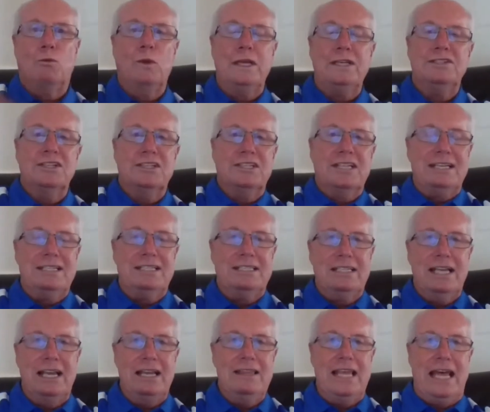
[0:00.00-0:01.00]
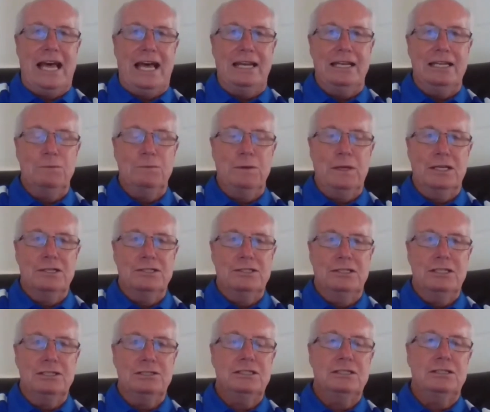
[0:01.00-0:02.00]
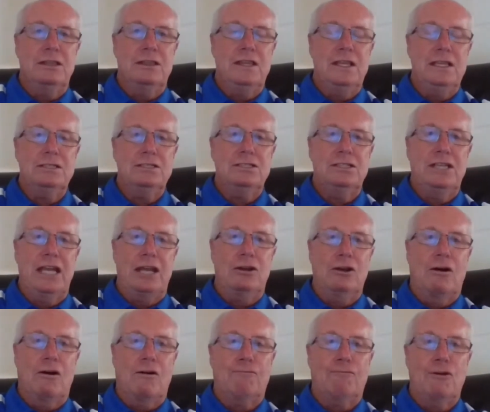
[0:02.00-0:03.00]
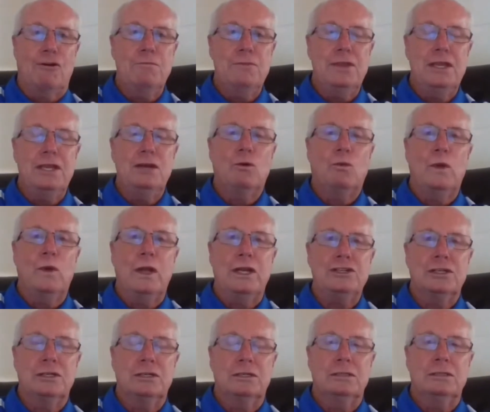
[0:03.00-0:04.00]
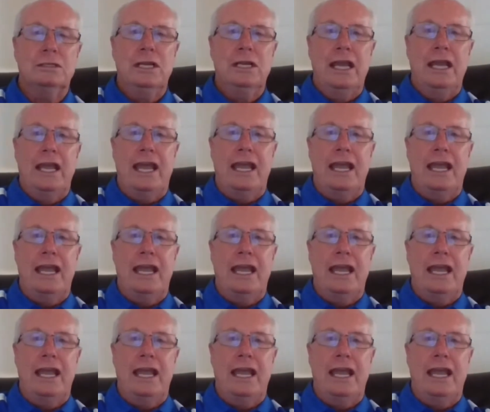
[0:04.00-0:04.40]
of the reasons I say that is because these data are from the original